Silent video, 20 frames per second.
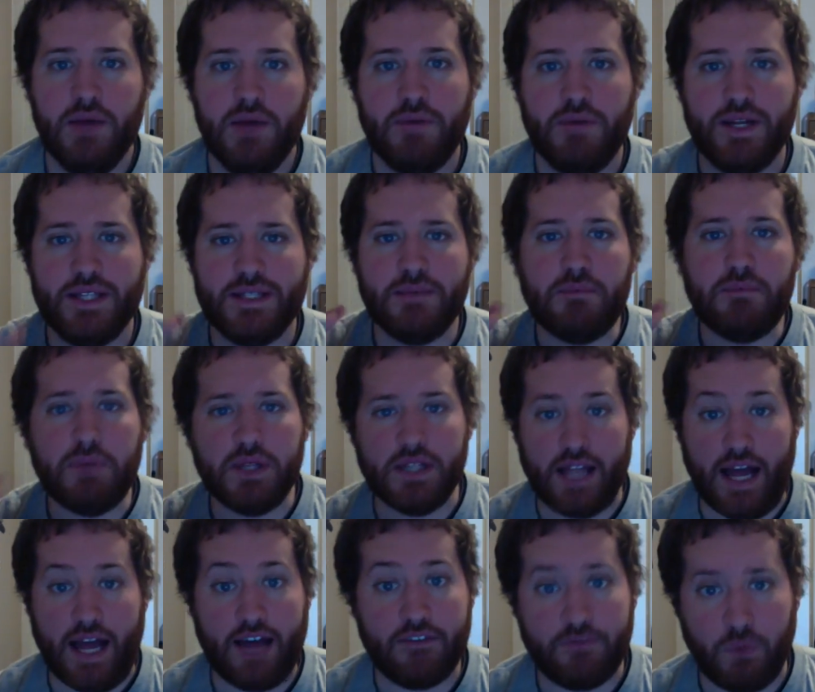But it's a
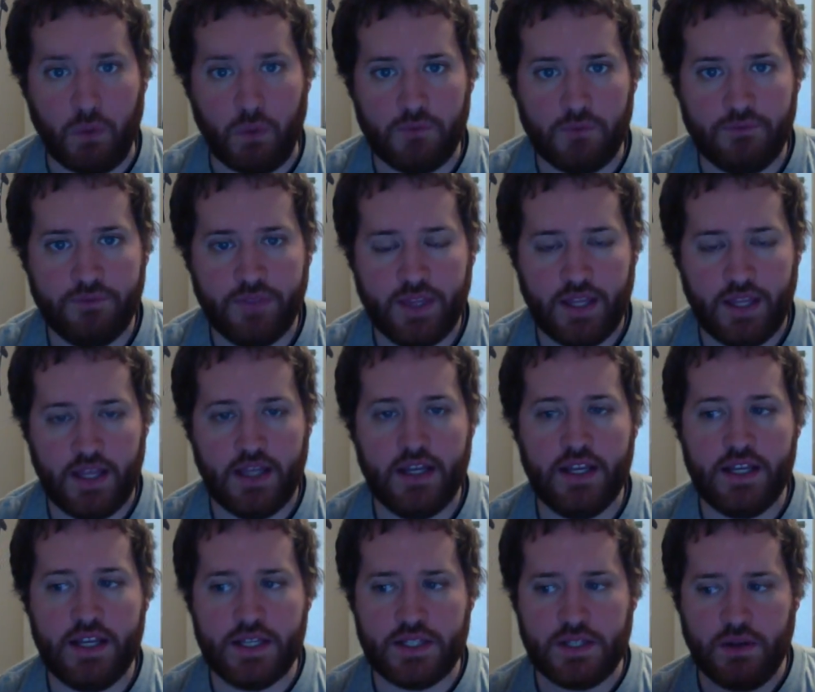platform. It
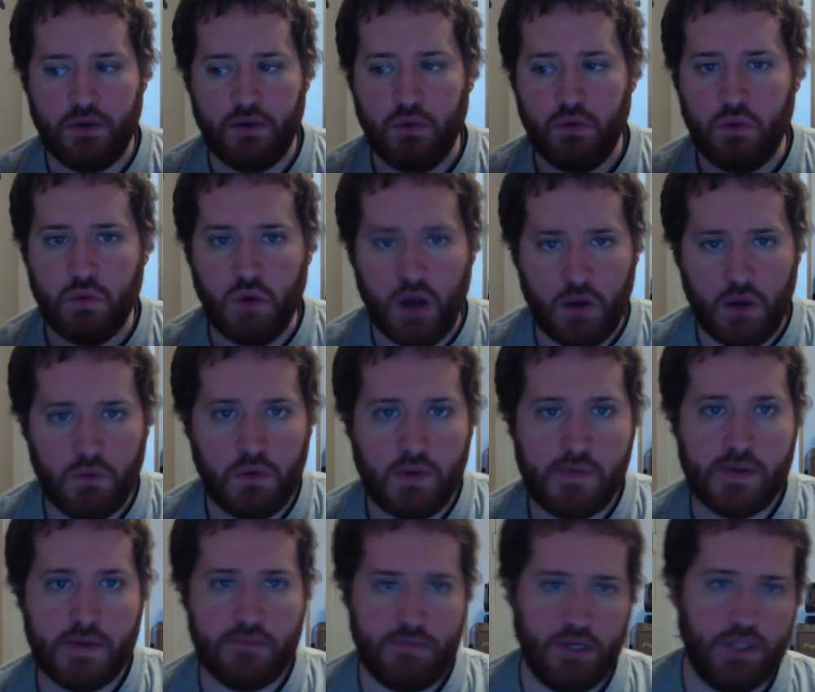is what will
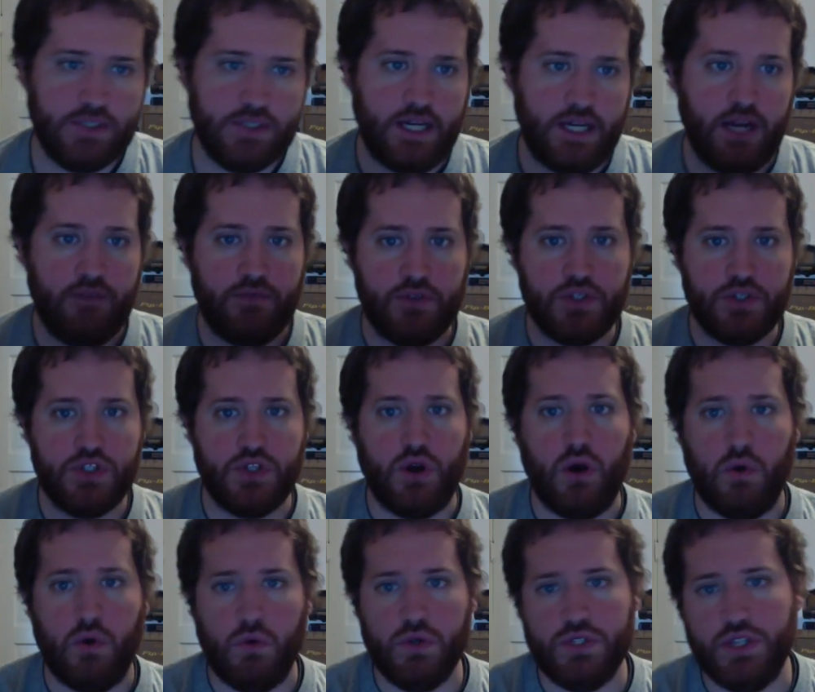be built on for
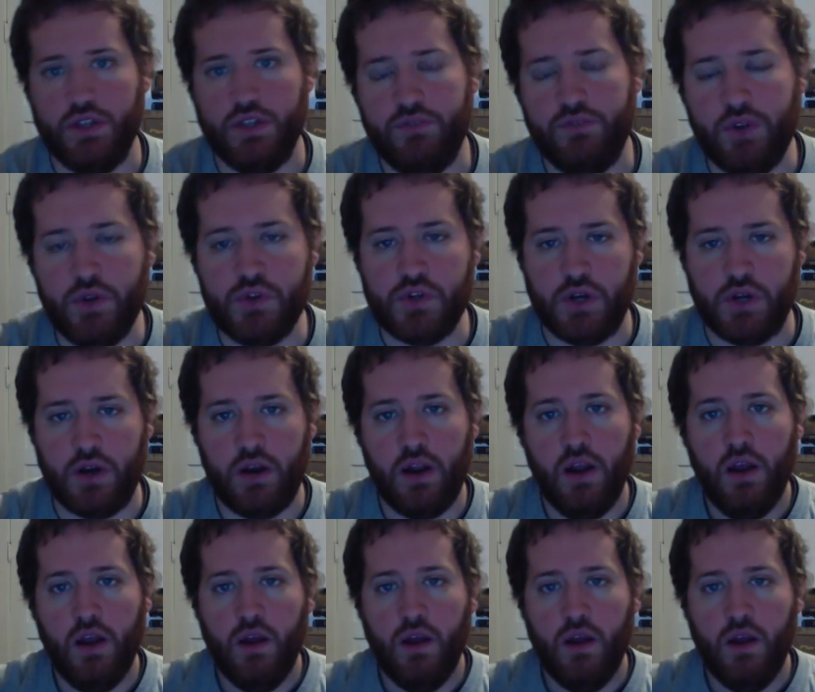Star Wars in the future.